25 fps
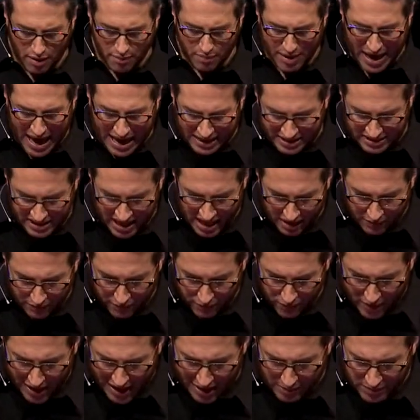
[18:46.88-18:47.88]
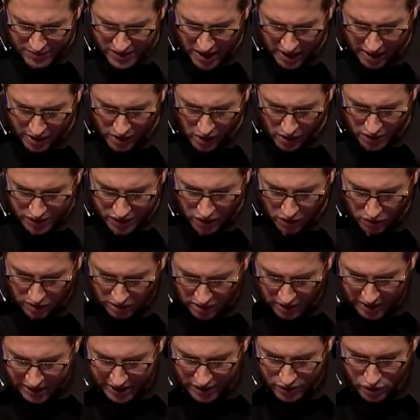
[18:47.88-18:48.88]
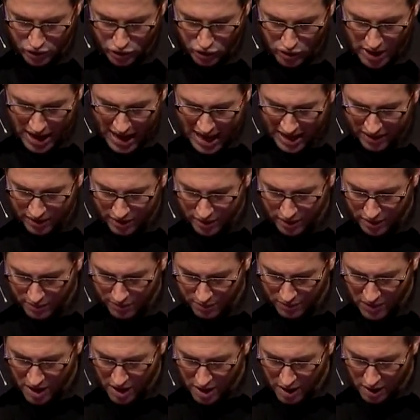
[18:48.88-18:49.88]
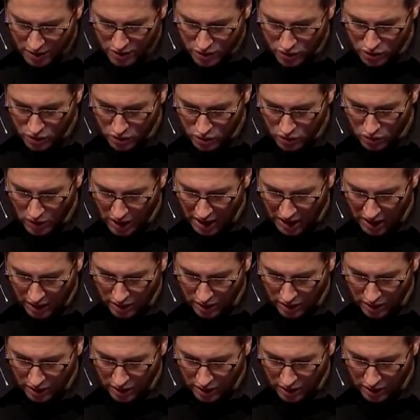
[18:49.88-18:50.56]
back 10 frames. I can also click and drag them to